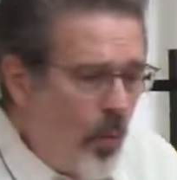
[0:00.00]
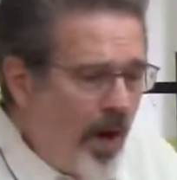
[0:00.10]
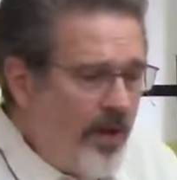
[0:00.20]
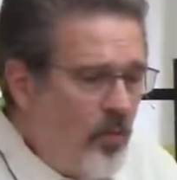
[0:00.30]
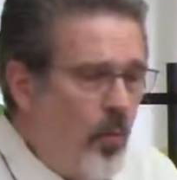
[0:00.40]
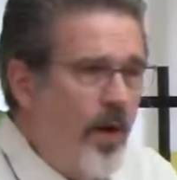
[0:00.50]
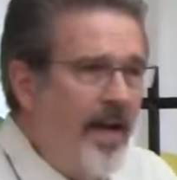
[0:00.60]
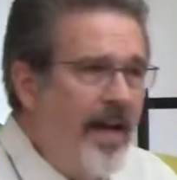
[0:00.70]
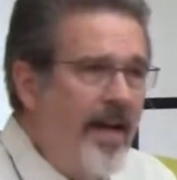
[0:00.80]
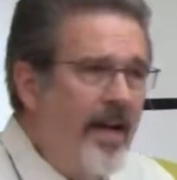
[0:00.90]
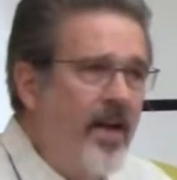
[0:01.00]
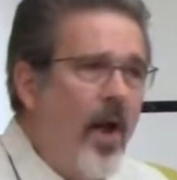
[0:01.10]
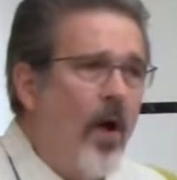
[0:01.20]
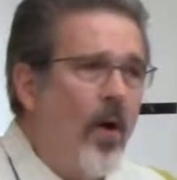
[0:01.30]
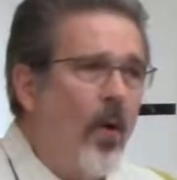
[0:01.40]
When we
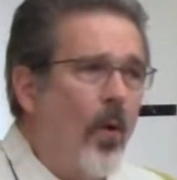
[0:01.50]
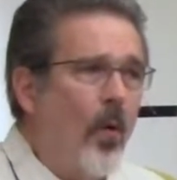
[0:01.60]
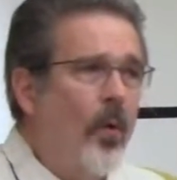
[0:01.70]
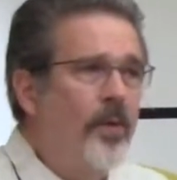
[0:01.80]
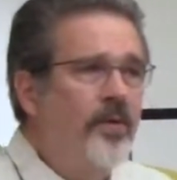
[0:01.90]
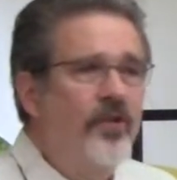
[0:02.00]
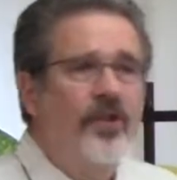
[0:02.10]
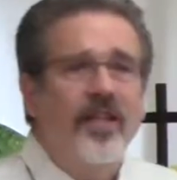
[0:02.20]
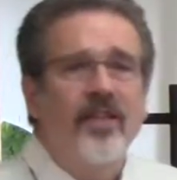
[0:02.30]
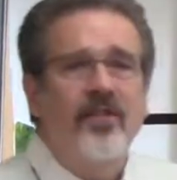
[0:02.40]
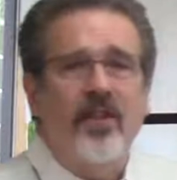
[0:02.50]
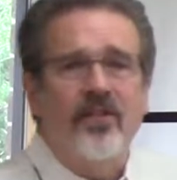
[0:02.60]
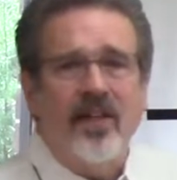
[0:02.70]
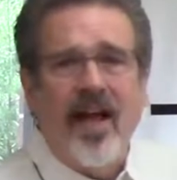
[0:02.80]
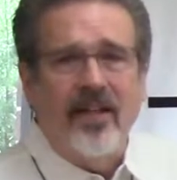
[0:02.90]
know
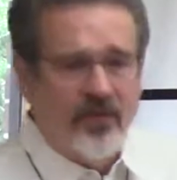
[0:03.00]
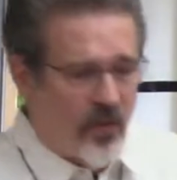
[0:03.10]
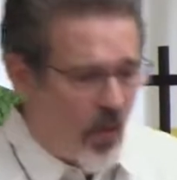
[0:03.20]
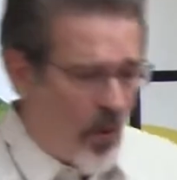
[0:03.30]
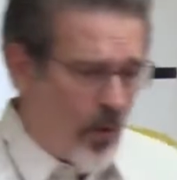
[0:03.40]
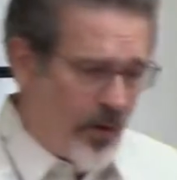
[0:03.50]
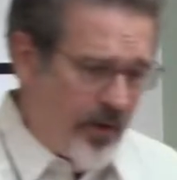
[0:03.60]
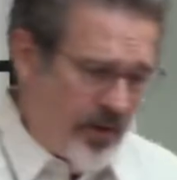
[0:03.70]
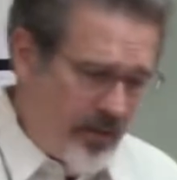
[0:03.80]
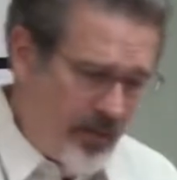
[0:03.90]
Jesus as Lord,